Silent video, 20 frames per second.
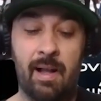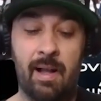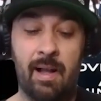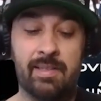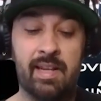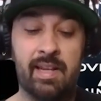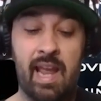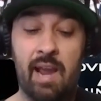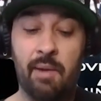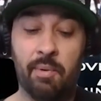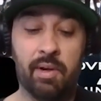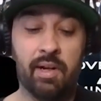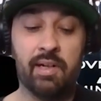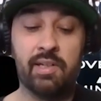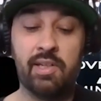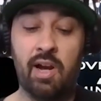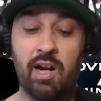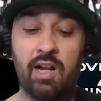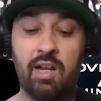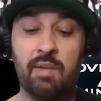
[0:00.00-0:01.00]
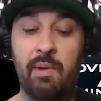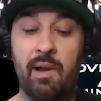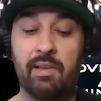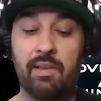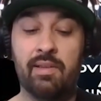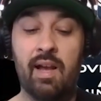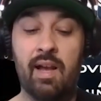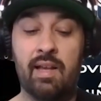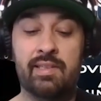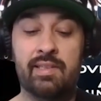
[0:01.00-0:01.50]
today we're going to talk
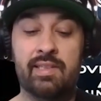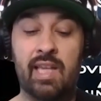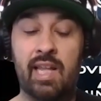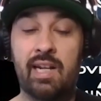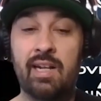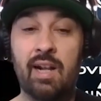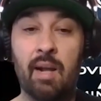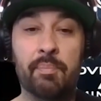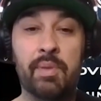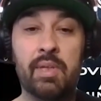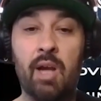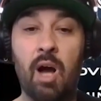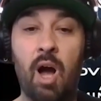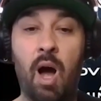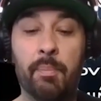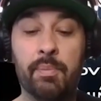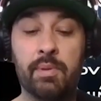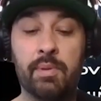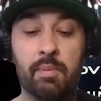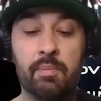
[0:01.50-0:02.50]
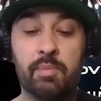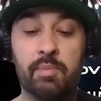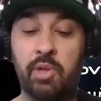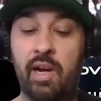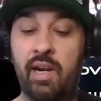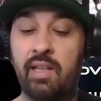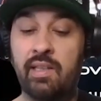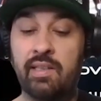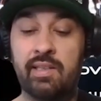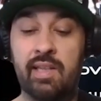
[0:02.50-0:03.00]
about setting up the optimum
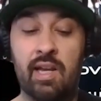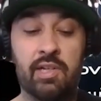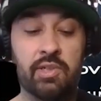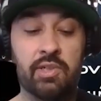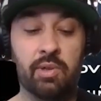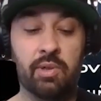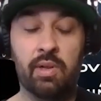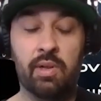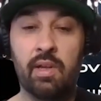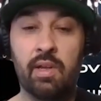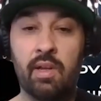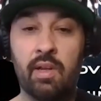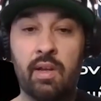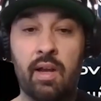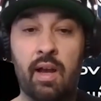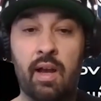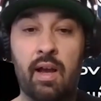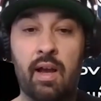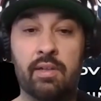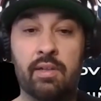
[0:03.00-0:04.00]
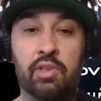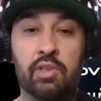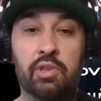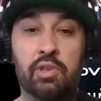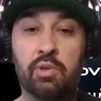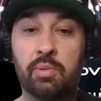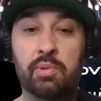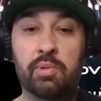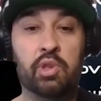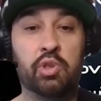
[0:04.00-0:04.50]
training schedule
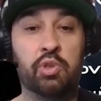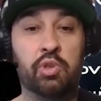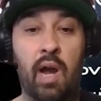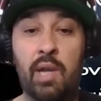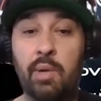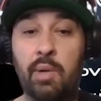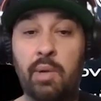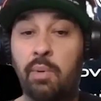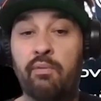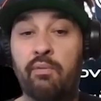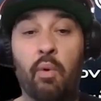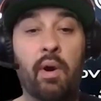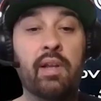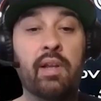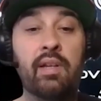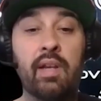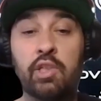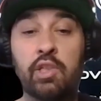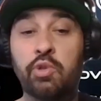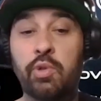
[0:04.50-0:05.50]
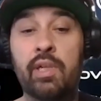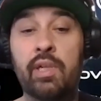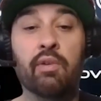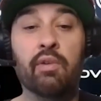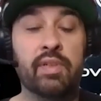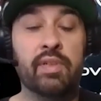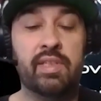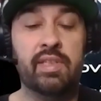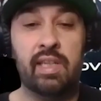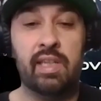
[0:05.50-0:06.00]
to try to avoid adrenal
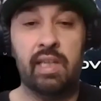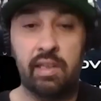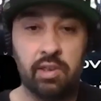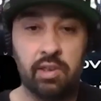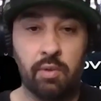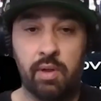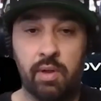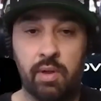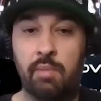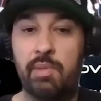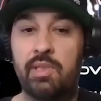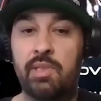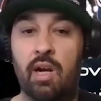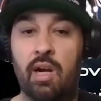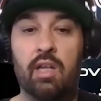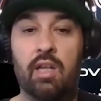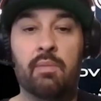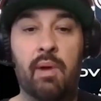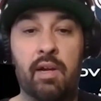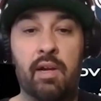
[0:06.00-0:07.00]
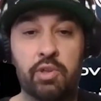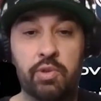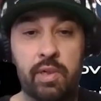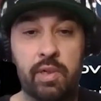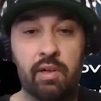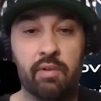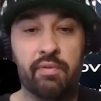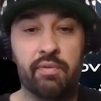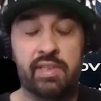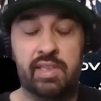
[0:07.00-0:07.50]
fatigue. So we're going to be talking about
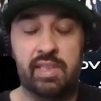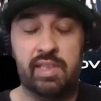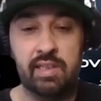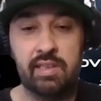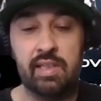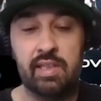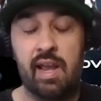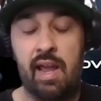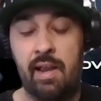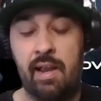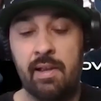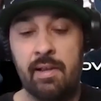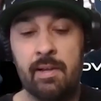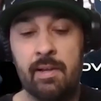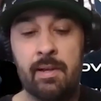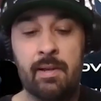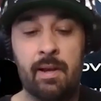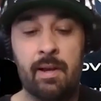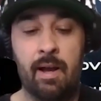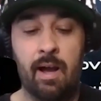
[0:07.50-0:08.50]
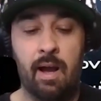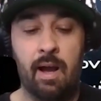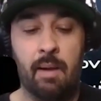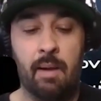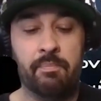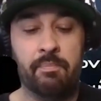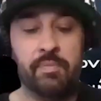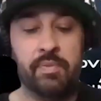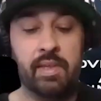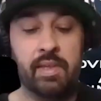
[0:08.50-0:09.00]
adrenal fatigue today.
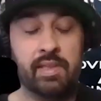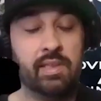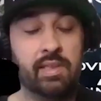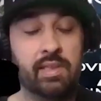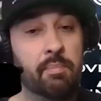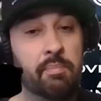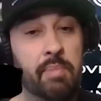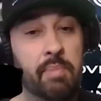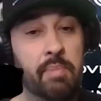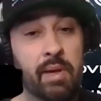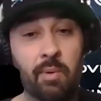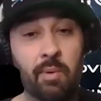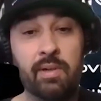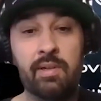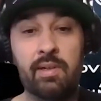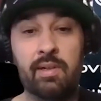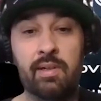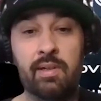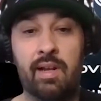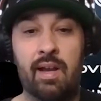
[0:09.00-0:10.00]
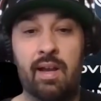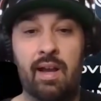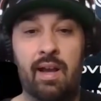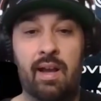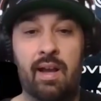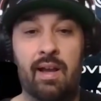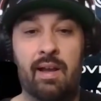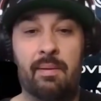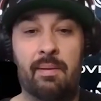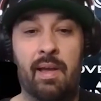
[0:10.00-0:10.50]
This is a big one.
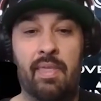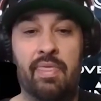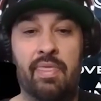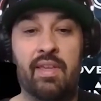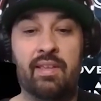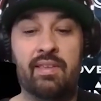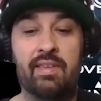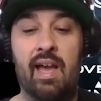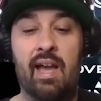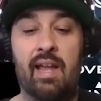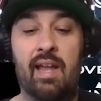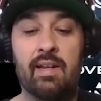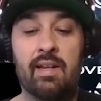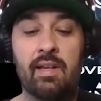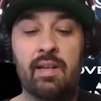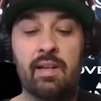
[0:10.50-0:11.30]
I think that